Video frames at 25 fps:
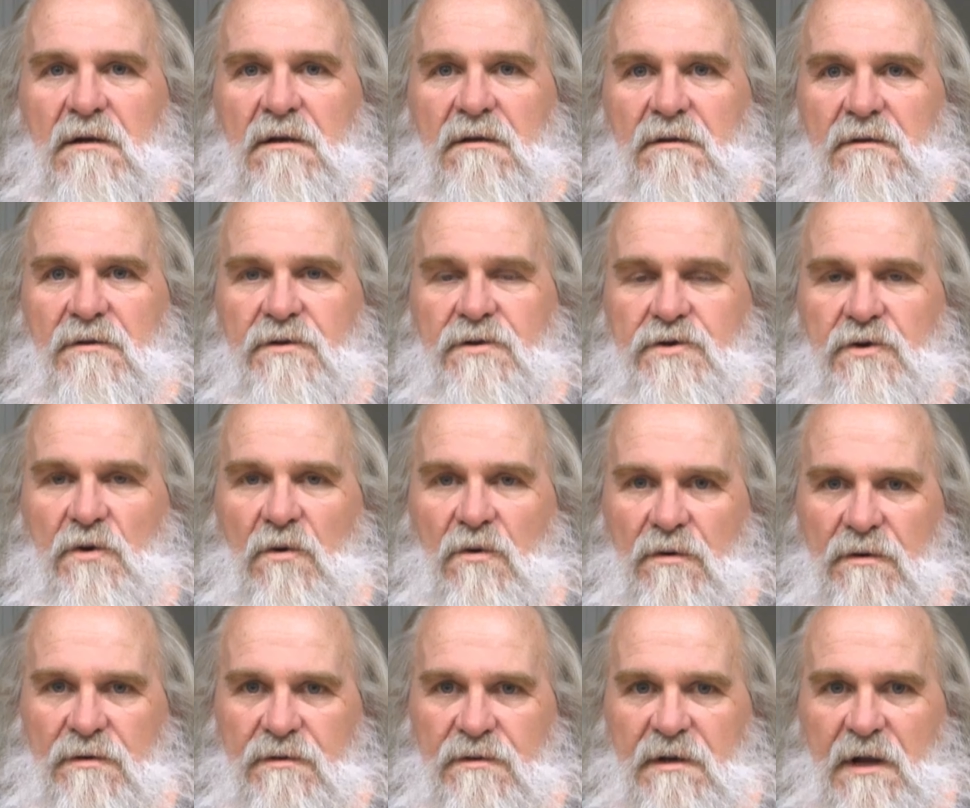the
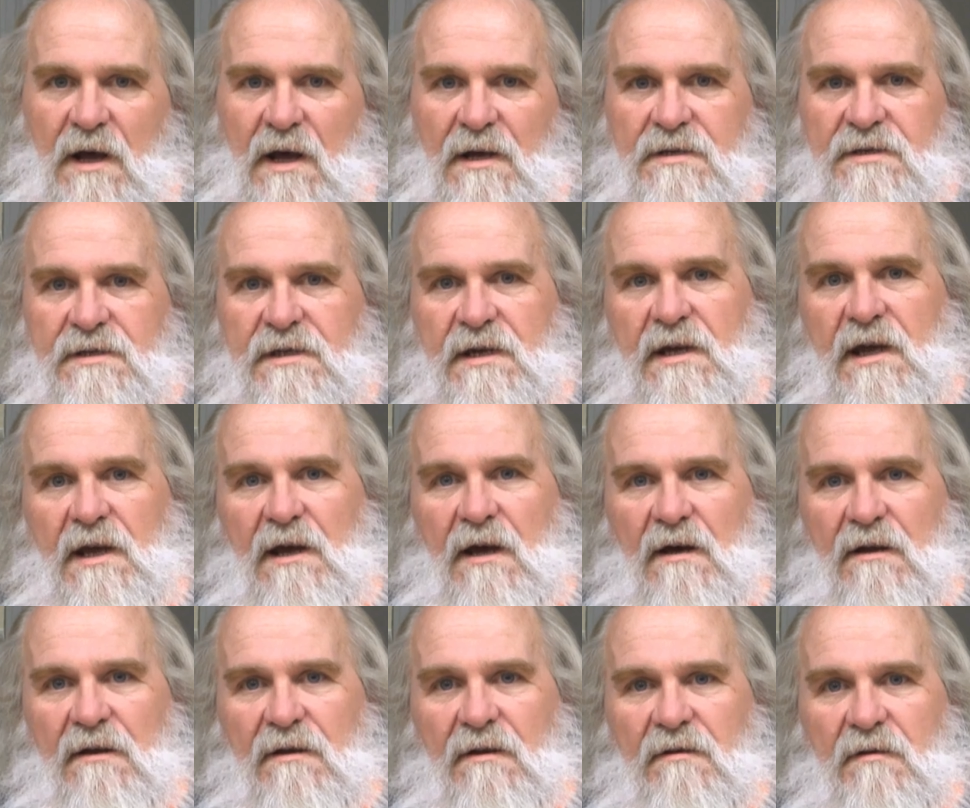short I see
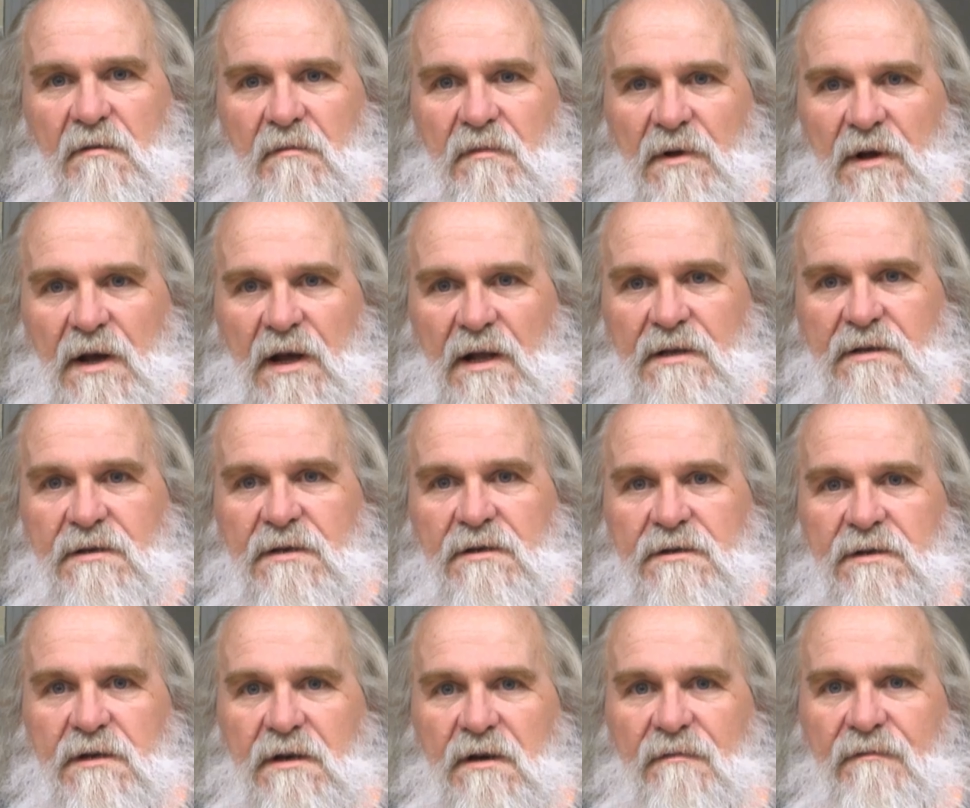out in the plants
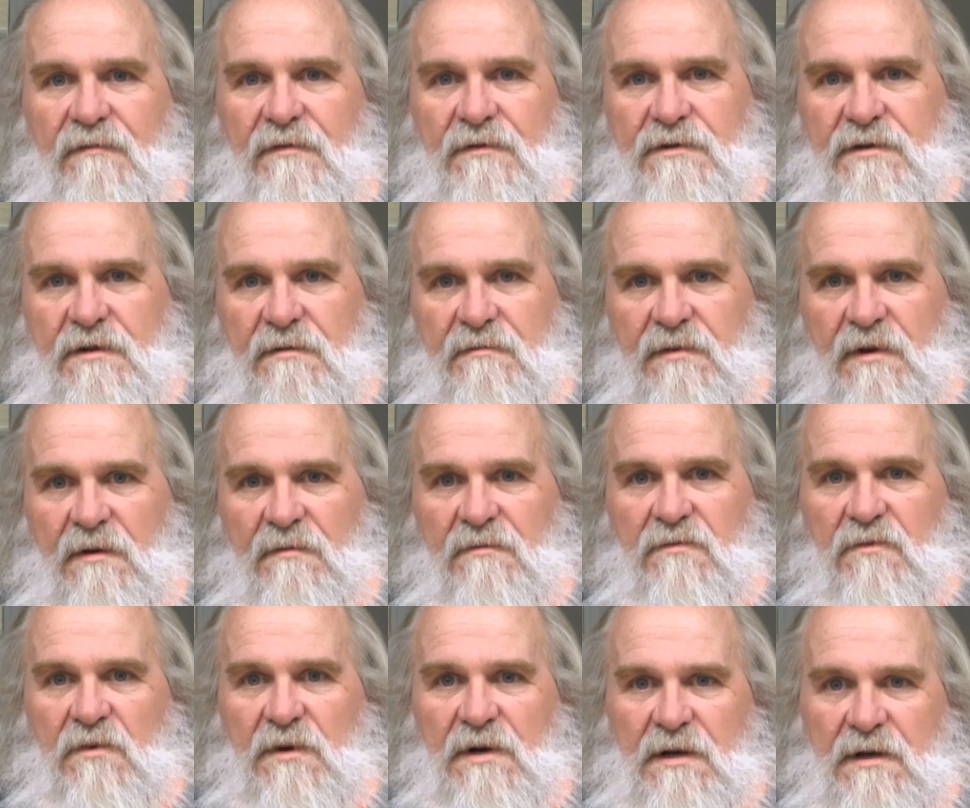and stuff is
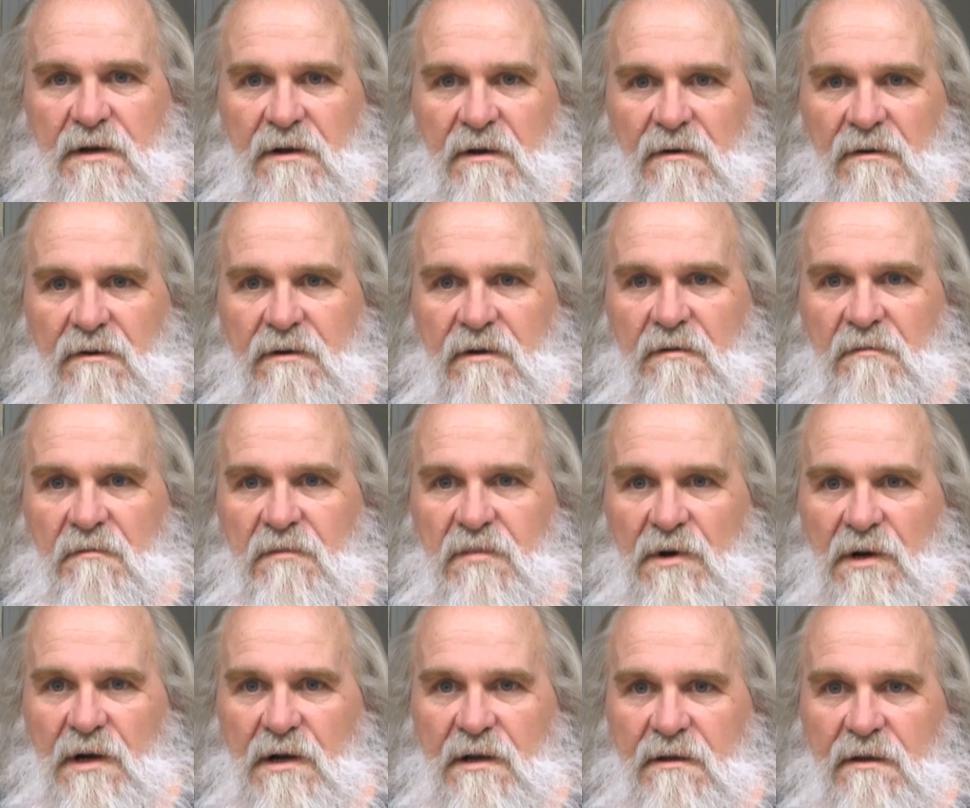sometimes we don't
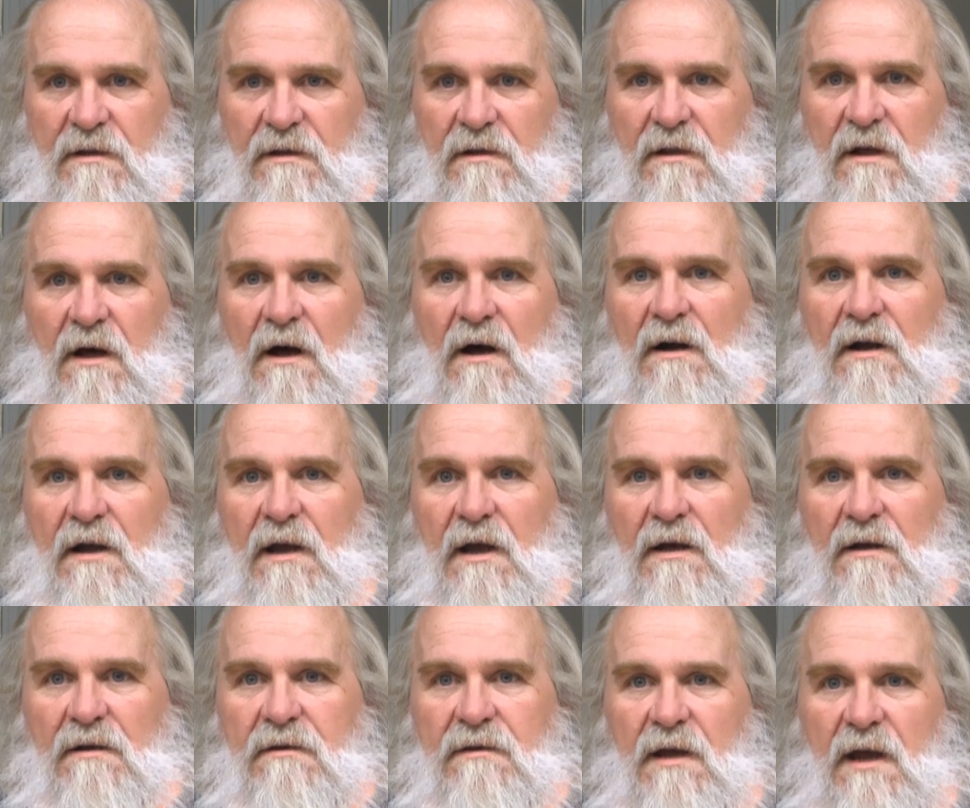complete the
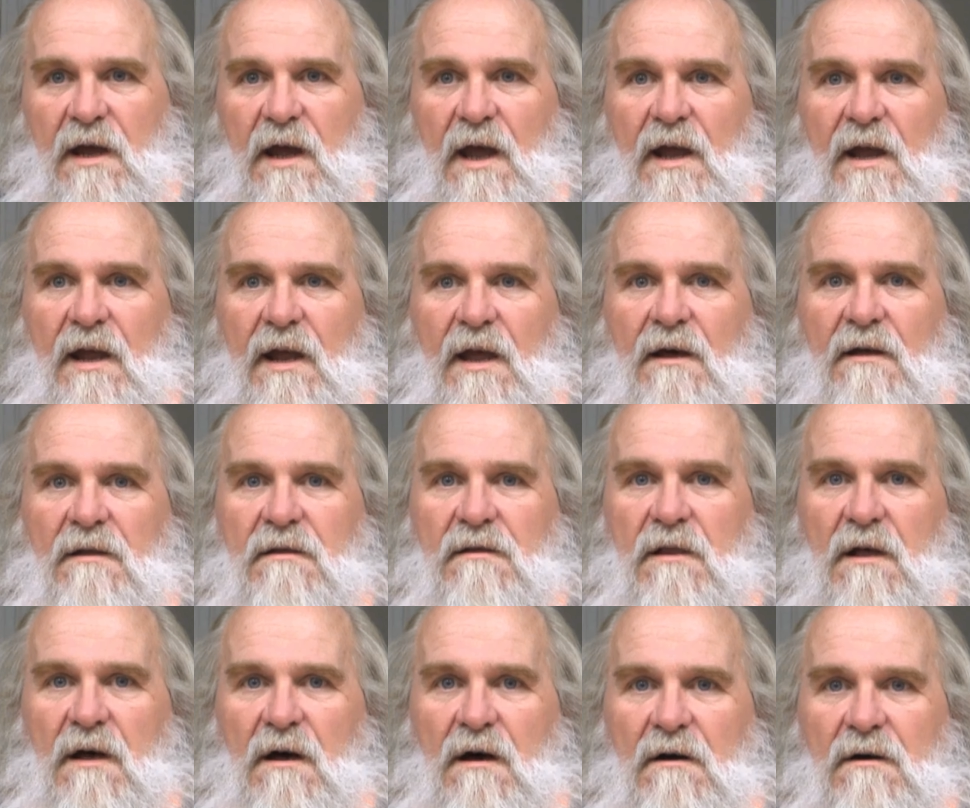lockout, tagout
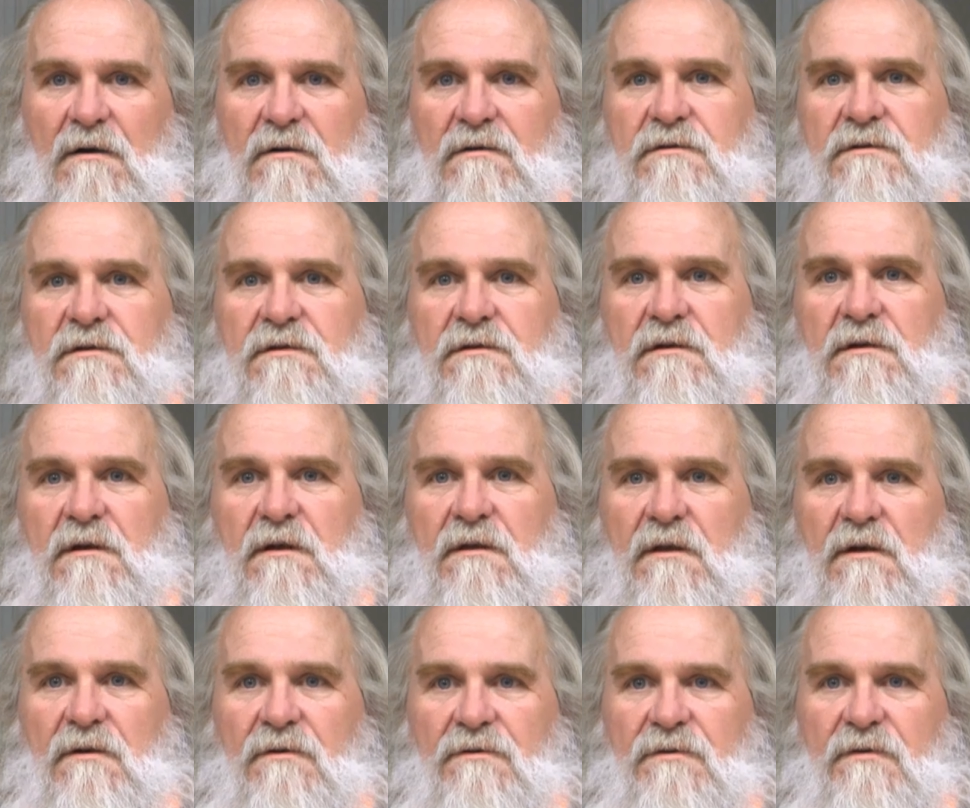logs,
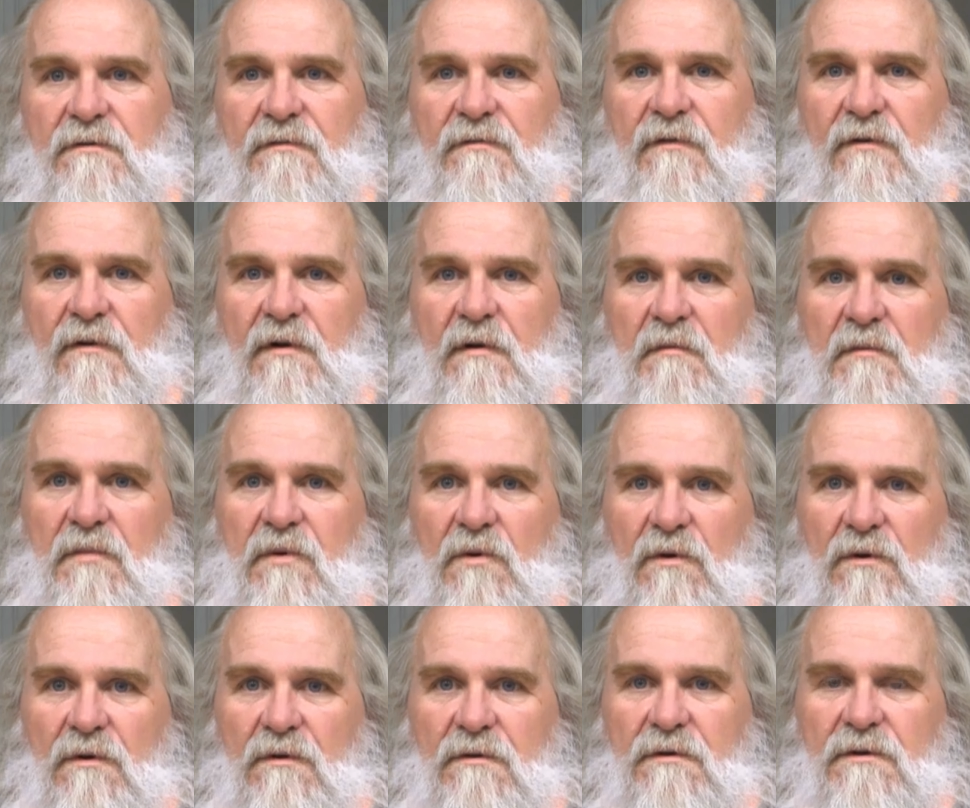and those are very
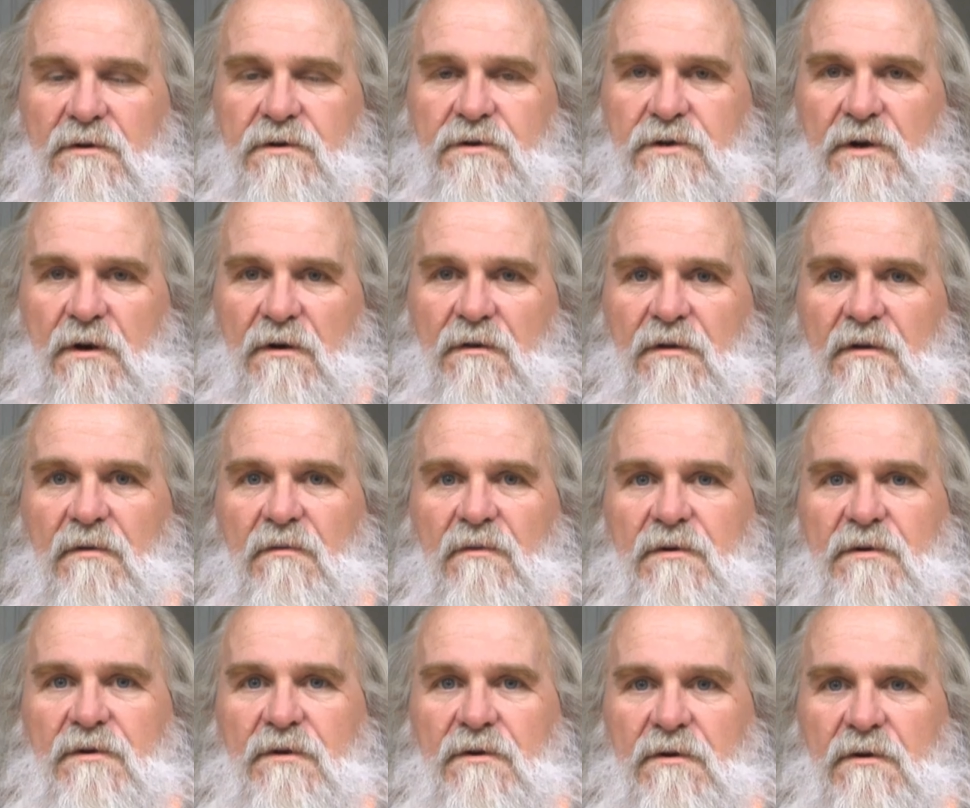important to show that
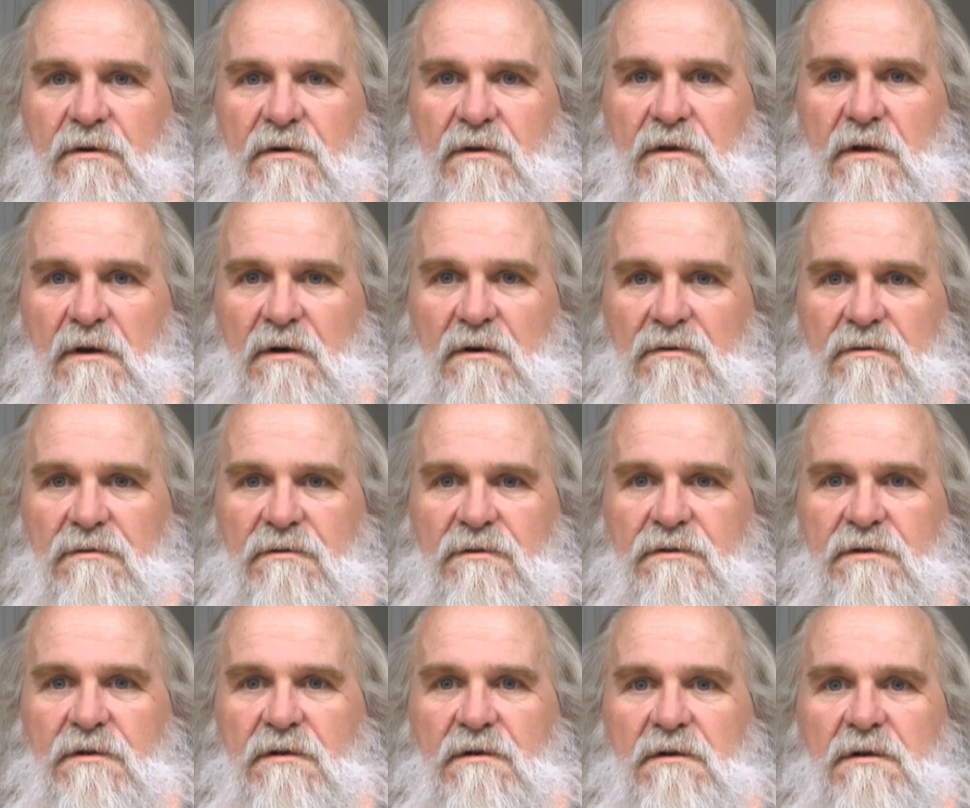we're doing
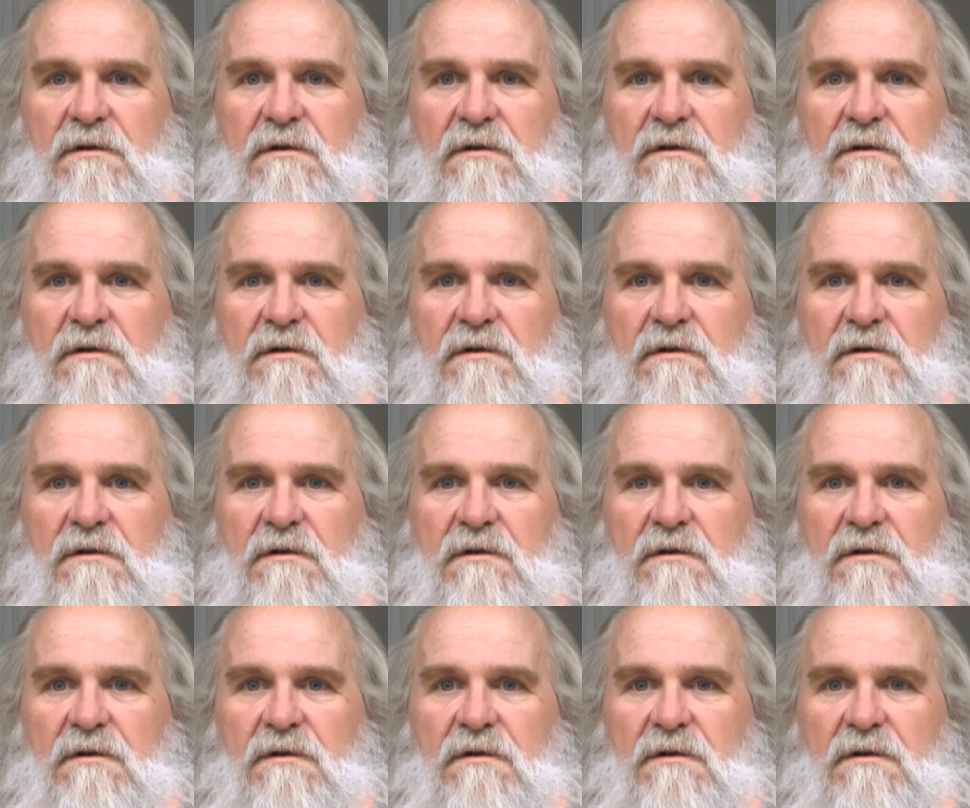those.